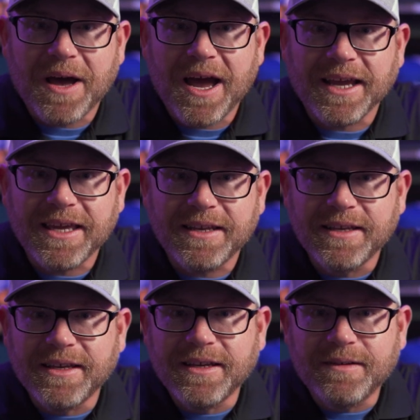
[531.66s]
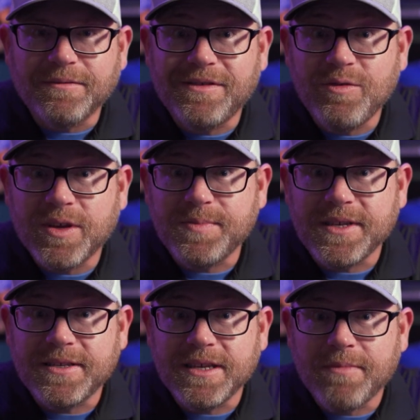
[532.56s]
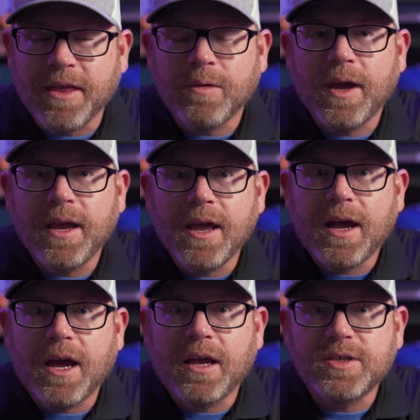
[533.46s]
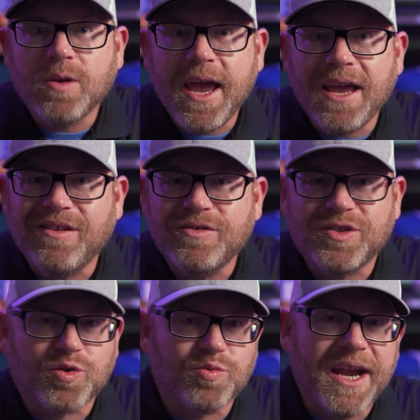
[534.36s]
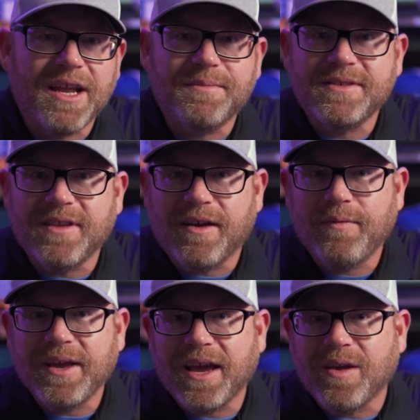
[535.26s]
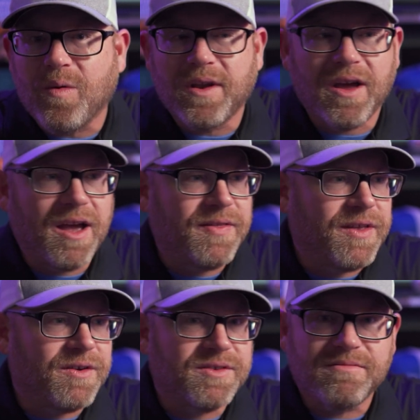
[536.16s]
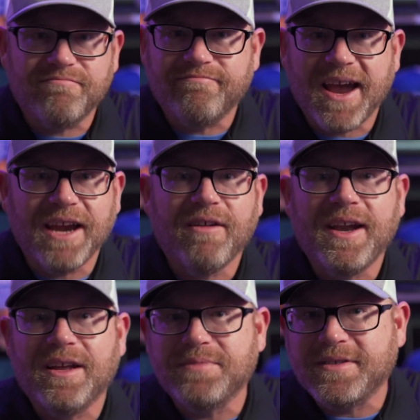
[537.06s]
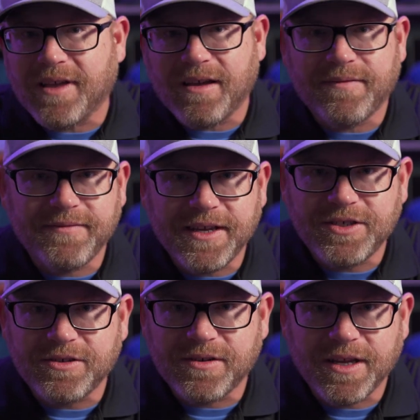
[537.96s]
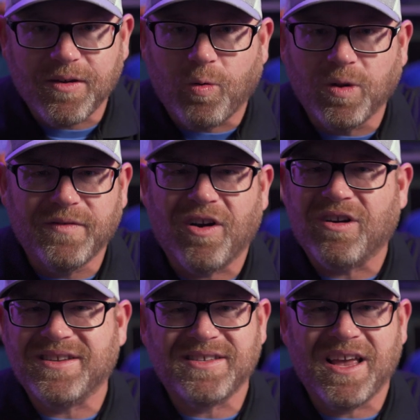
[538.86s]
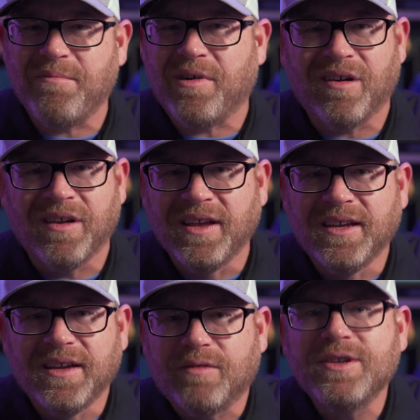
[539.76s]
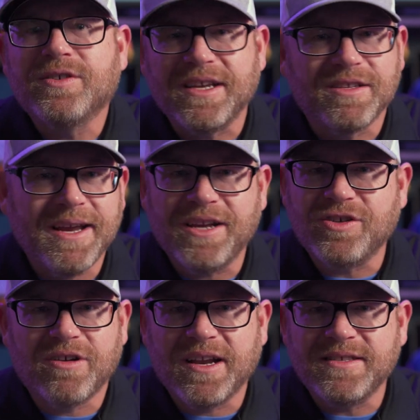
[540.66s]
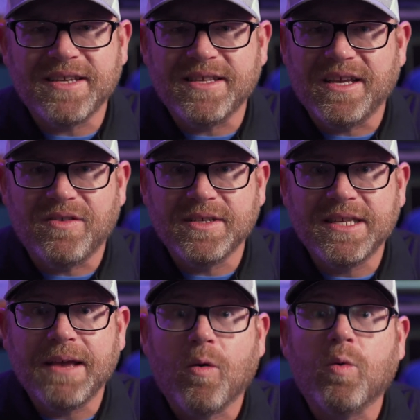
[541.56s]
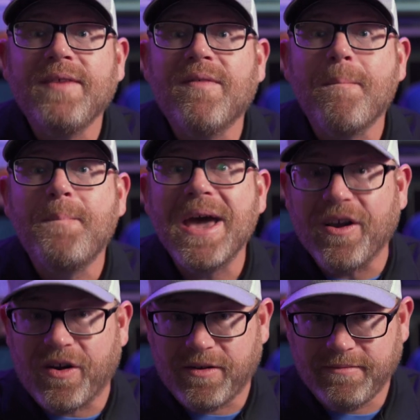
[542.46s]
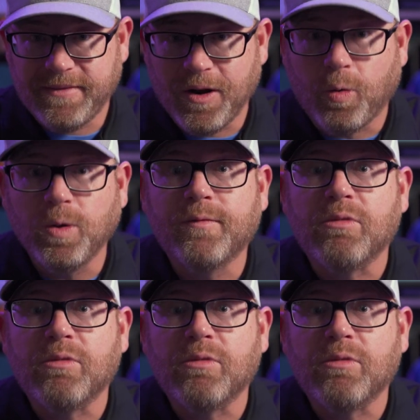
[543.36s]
Pocket with USB-C, by the way. So hey, there's trade up stuff we got going on. There's migrate up stuff. Get hold of an RSM or regional sales manager or an inside sales exec, or even better, get hold of a